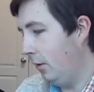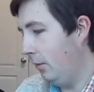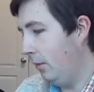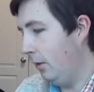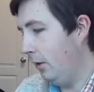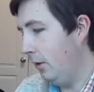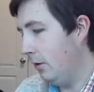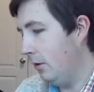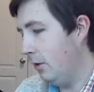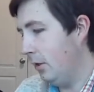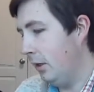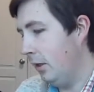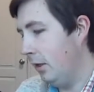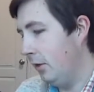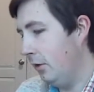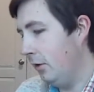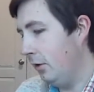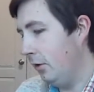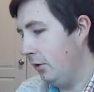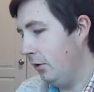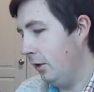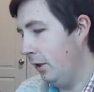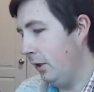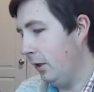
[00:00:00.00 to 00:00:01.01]
There's
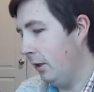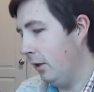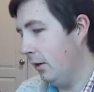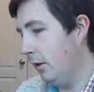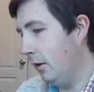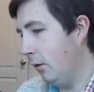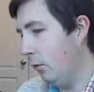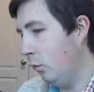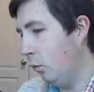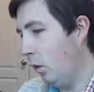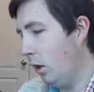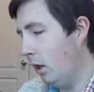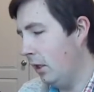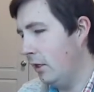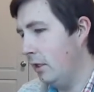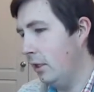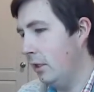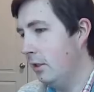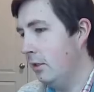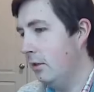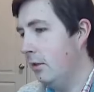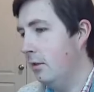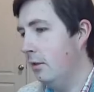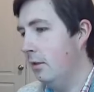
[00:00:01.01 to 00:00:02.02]
also like a
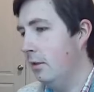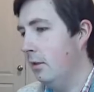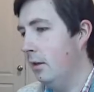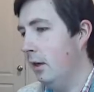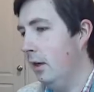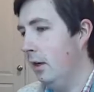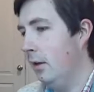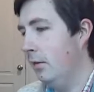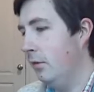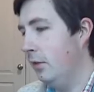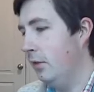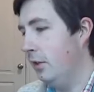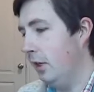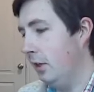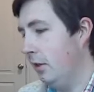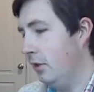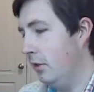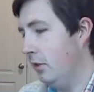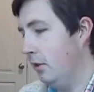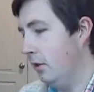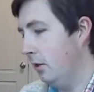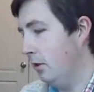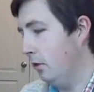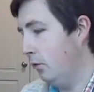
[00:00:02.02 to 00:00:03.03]
wanted
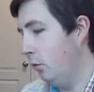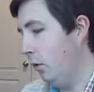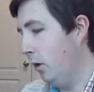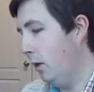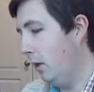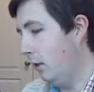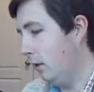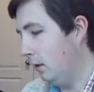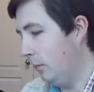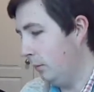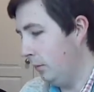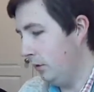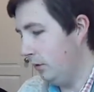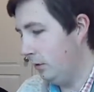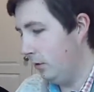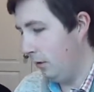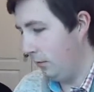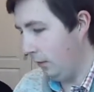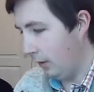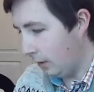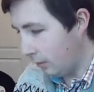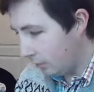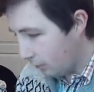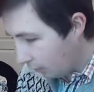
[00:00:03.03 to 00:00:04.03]
section as well. Let me see
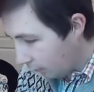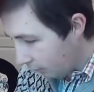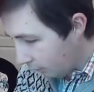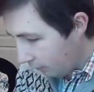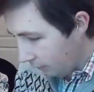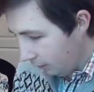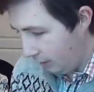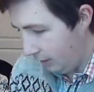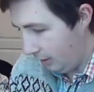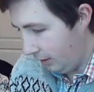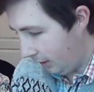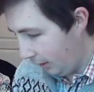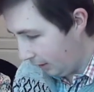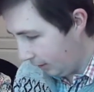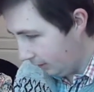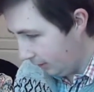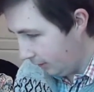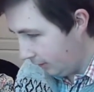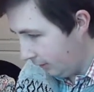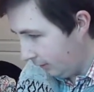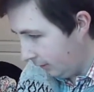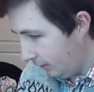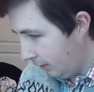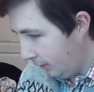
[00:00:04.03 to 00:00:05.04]
if I can try to find that.
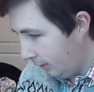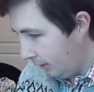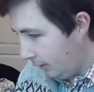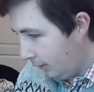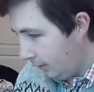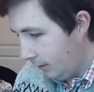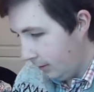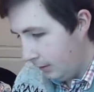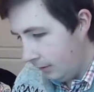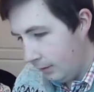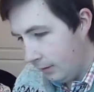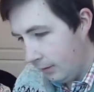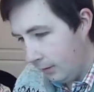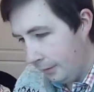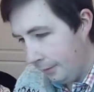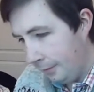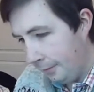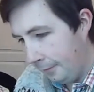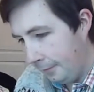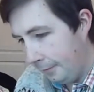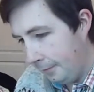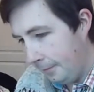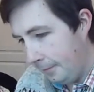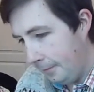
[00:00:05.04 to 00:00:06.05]

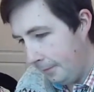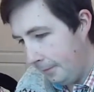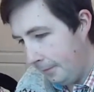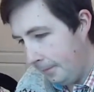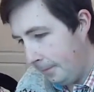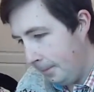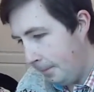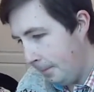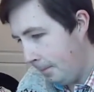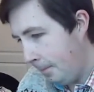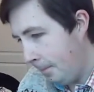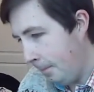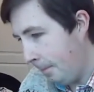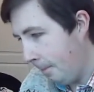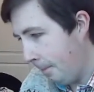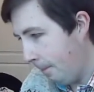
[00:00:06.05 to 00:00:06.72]
Oh